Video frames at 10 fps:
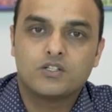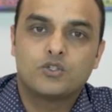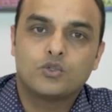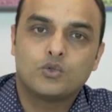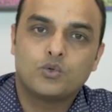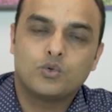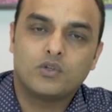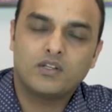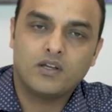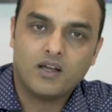
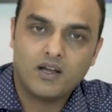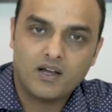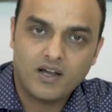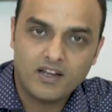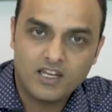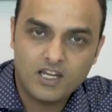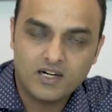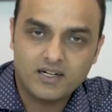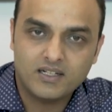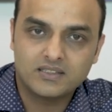to a
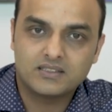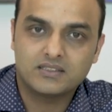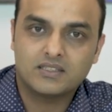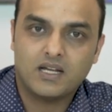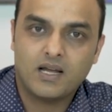year's